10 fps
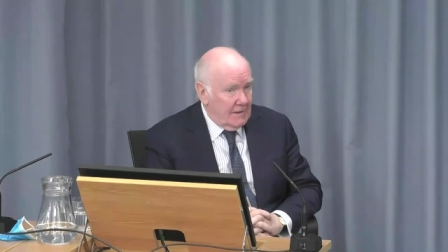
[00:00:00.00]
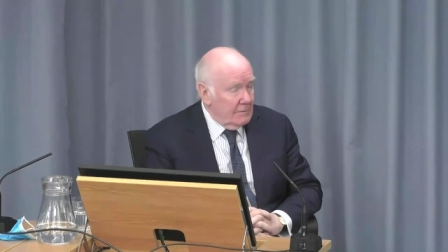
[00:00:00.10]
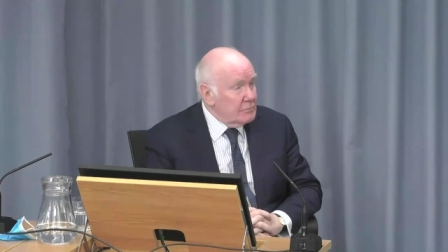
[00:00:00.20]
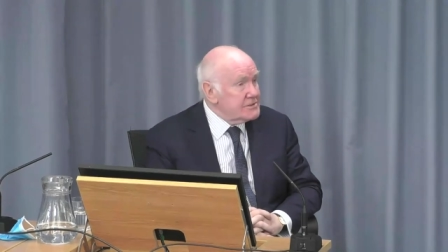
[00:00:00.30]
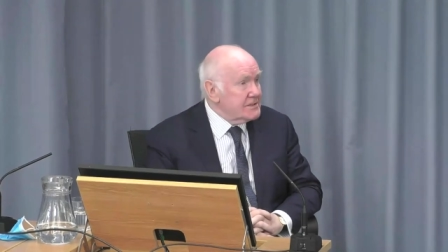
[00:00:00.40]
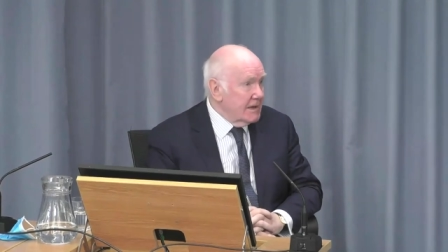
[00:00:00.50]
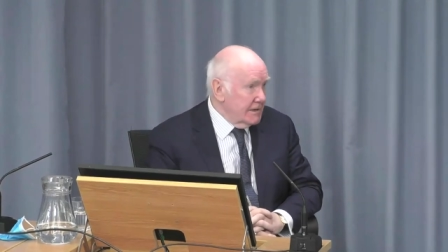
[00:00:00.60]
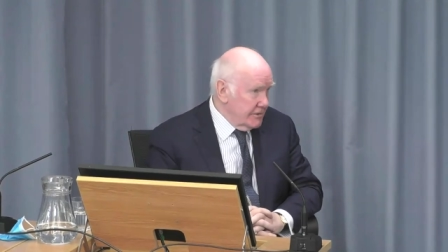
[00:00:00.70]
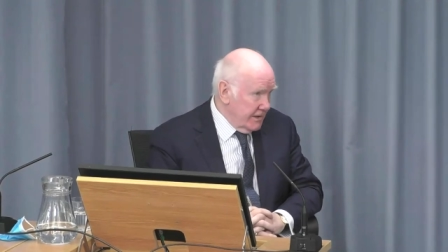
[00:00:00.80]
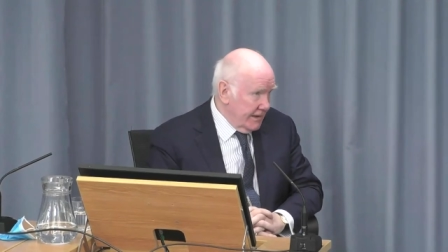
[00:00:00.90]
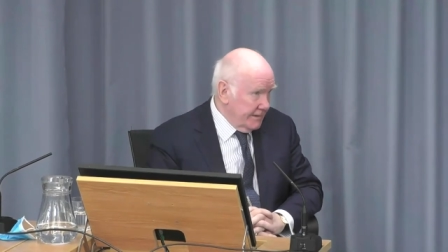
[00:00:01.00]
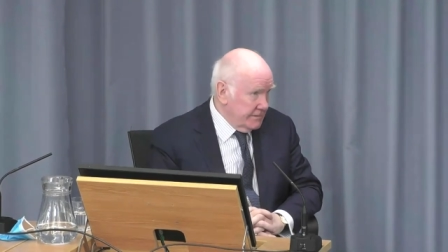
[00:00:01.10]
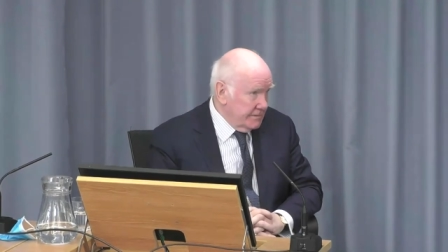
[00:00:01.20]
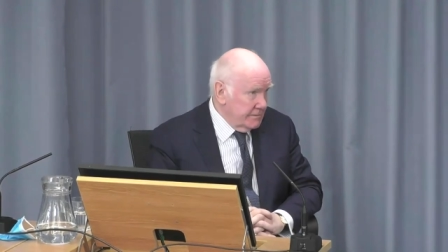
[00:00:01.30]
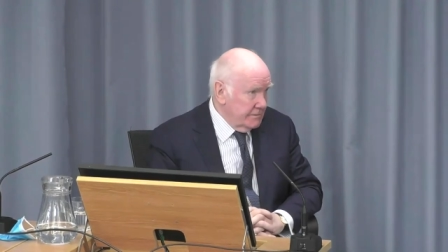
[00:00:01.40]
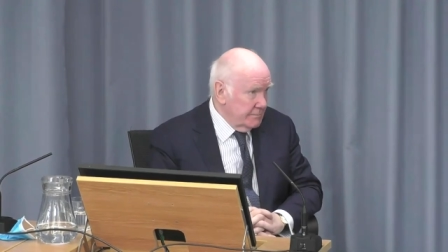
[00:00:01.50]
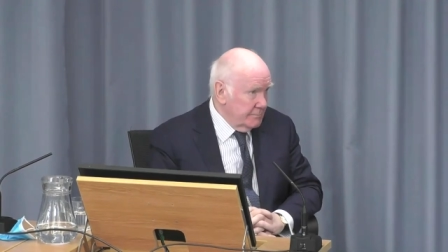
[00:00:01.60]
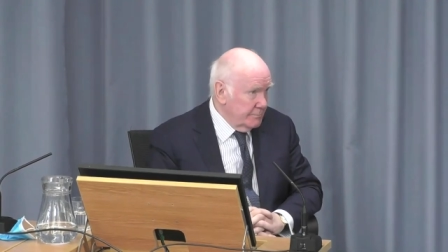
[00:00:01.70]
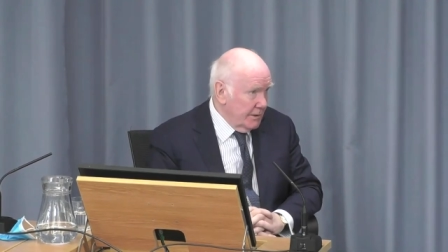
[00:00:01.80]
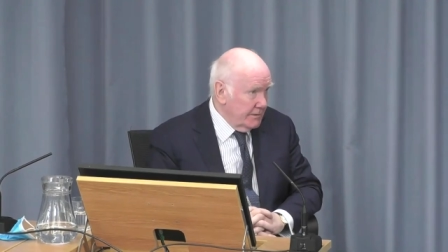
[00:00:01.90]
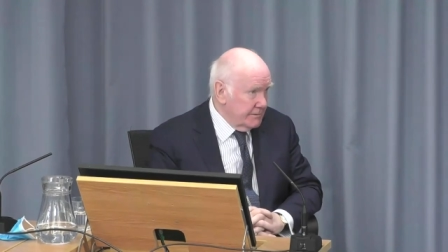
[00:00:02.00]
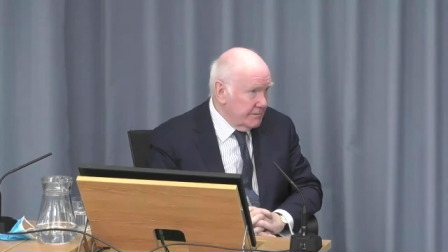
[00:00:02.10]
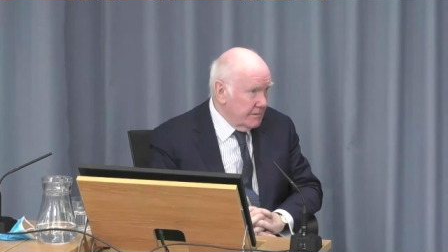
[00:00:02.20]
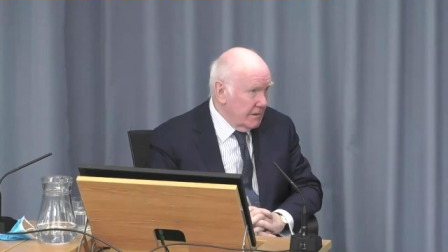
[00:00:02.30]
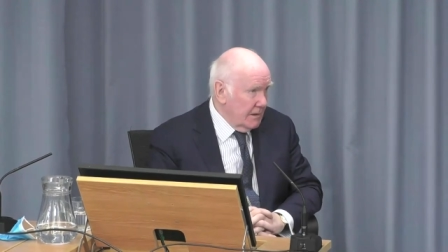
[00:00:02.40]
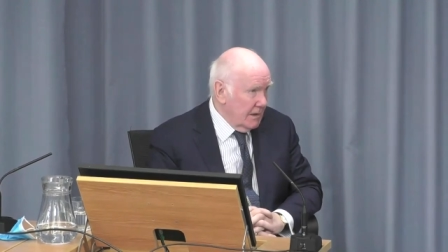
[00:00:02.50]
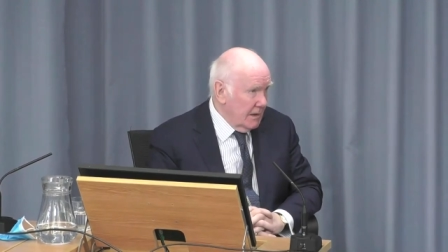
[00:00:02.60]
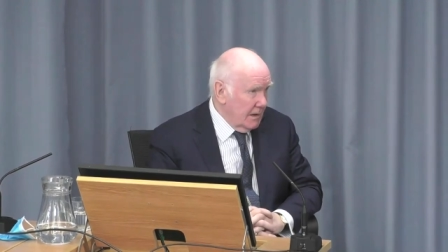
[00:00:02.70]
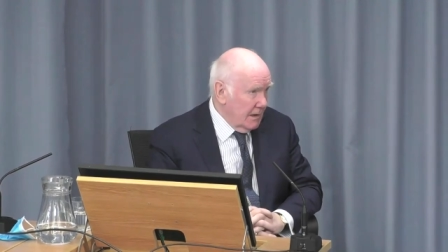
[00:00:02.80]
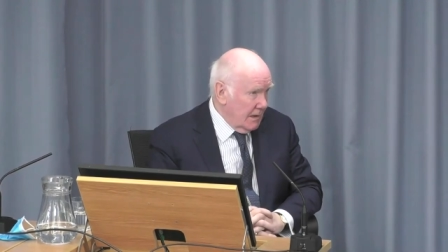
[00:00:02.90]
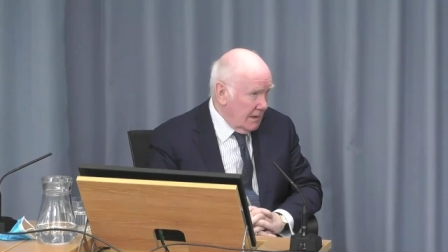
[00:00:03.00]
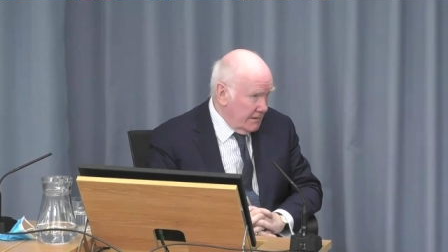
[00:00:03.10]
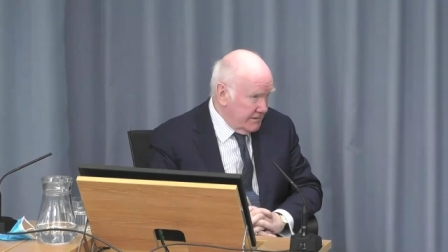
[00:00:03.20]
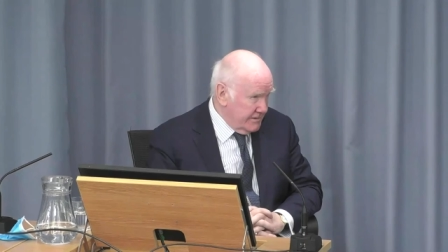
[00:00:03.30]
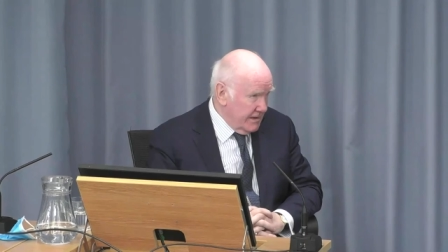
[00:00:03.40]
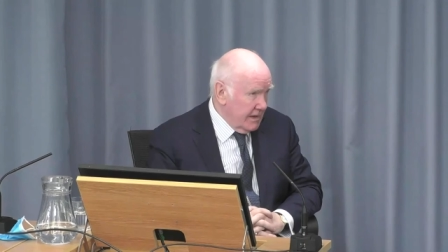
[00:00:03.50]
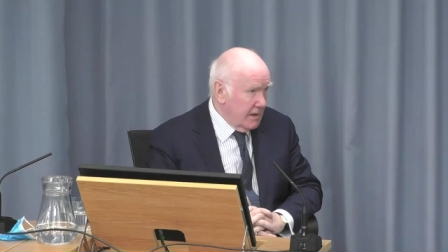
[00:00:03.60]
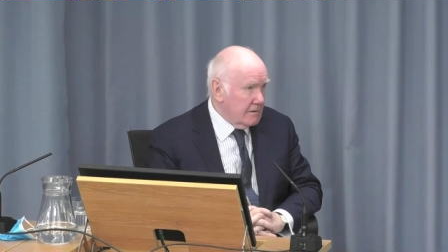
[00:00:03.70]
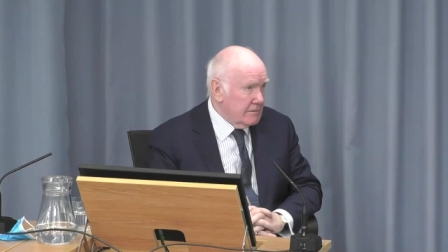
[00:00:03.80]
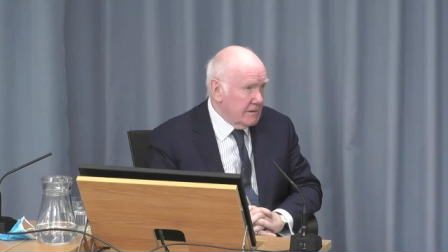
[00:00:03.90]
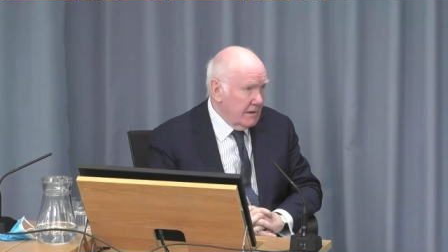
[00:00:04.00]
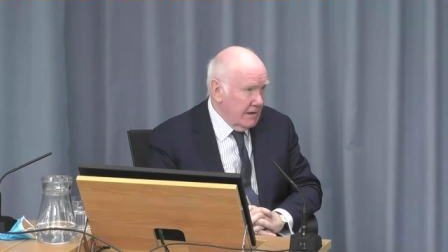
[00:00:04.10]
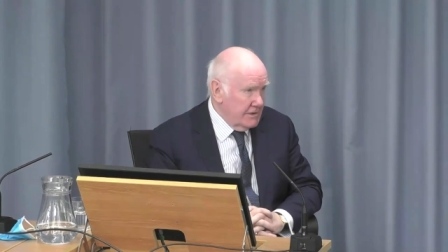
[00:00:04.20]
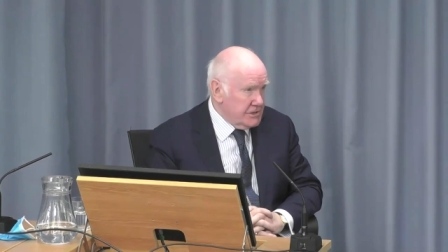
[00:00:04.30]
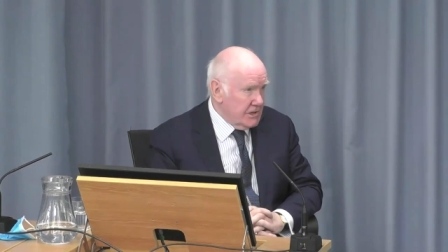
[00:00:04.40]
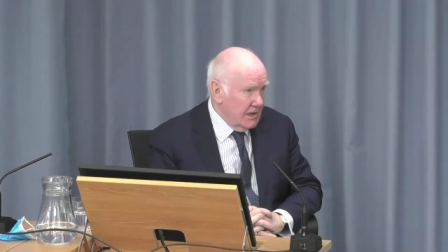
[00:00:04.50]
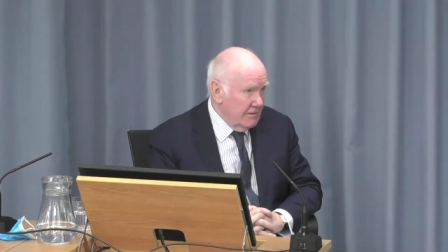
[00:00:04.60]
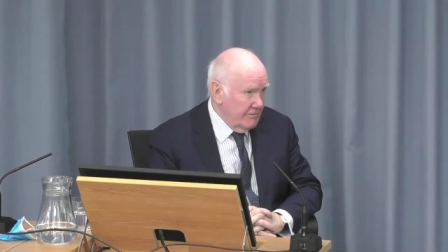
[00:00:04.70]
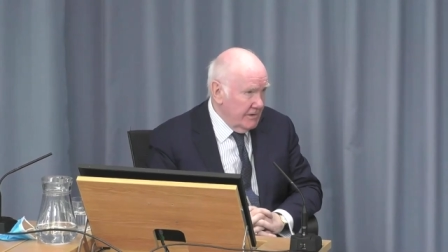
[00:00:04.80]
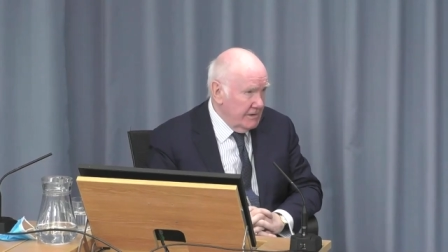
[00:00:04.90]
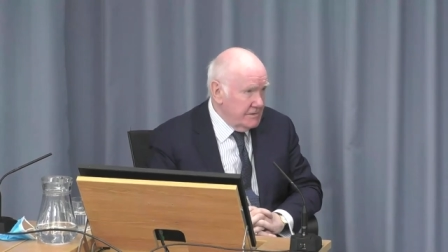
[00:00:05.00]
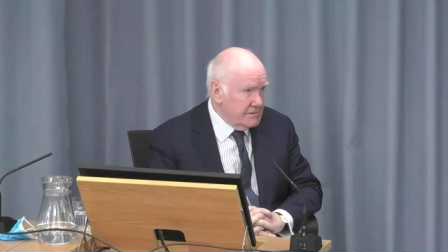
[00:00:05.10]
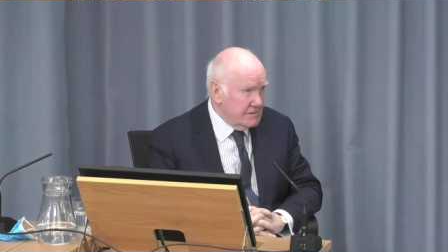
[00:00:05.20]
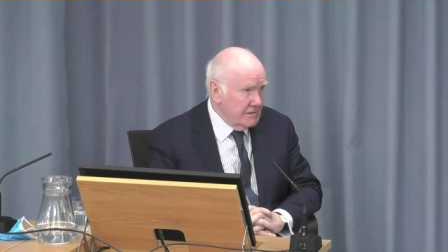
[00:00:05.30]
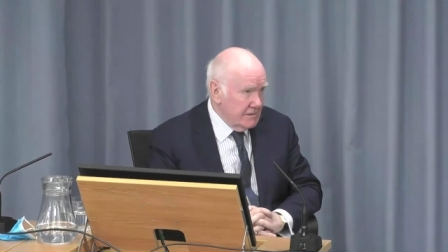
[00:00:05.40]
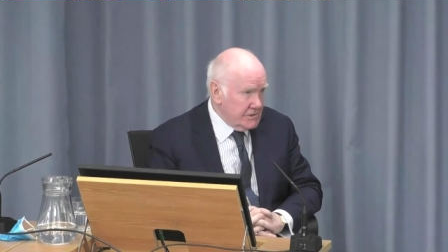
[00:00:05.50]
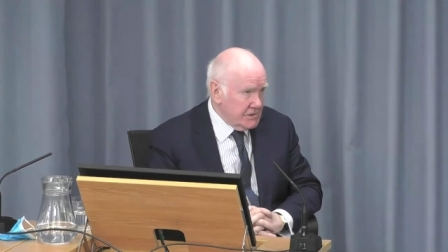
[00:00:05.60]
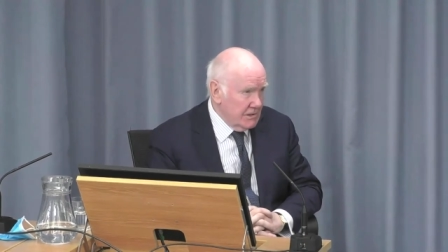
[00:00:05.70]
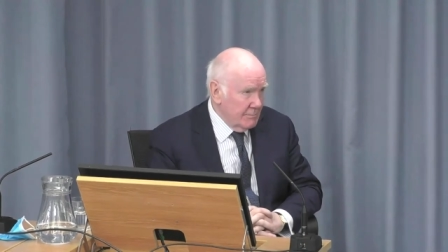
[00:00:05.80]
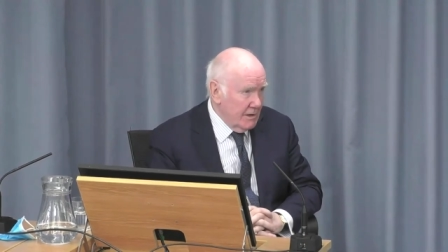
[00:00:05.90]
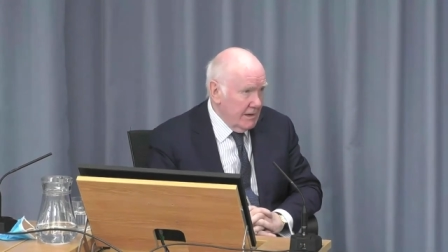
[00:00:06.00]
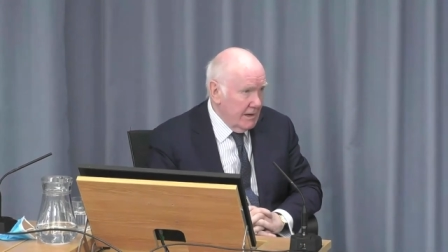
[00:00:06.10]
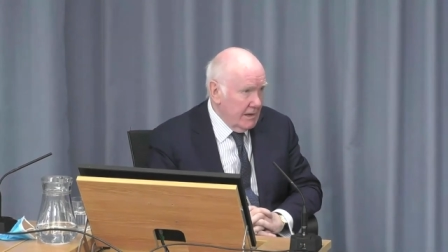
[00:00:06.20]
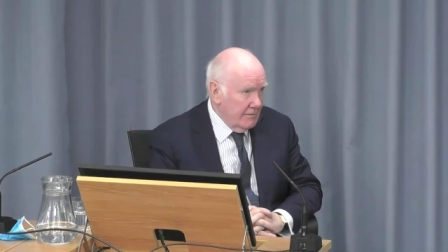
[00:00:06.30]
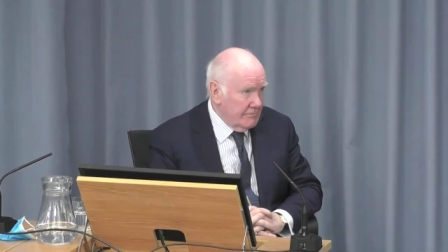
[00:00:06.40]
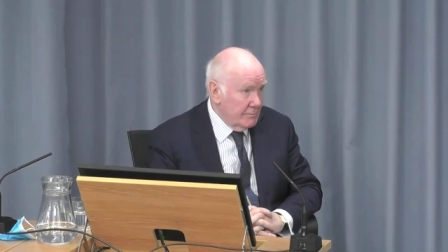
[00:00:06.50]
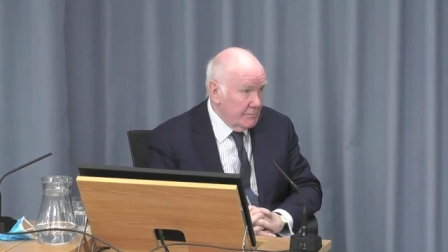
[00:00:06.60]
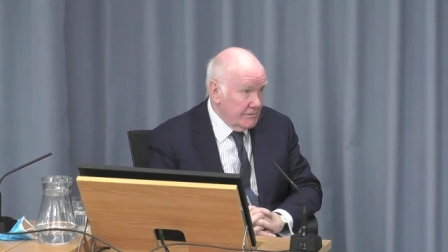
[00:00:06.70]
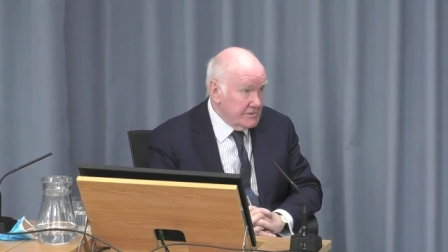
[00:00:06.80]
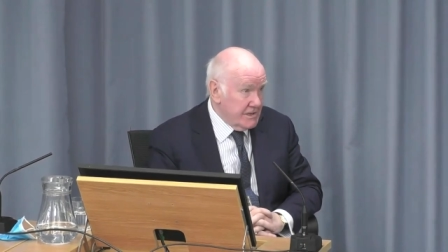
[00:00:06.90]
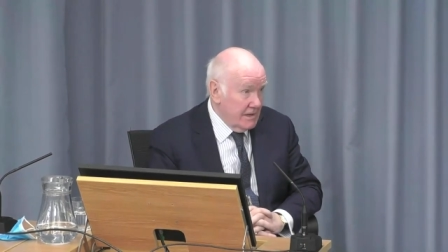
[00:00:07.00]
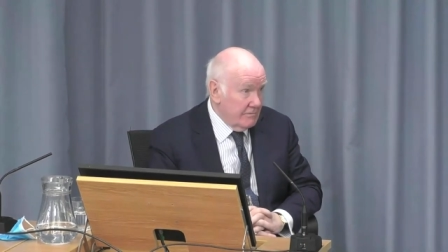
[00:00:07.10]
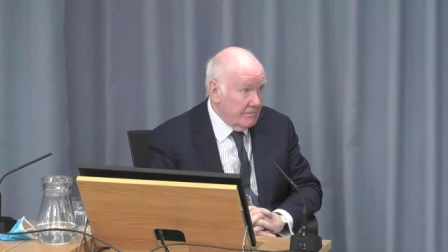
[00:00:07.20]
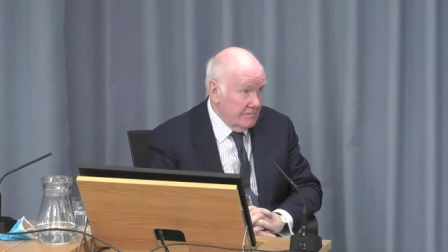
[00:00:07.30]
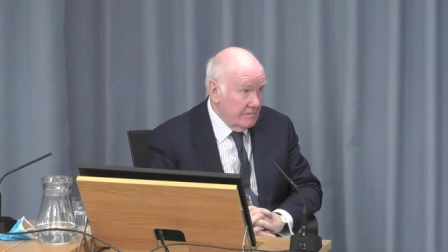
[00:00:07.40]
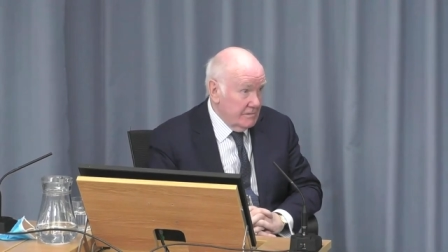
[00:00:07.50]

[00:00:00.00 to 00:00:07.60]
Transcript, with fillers: I will stand corrected, but I think the HIVs initially money came from the reserve,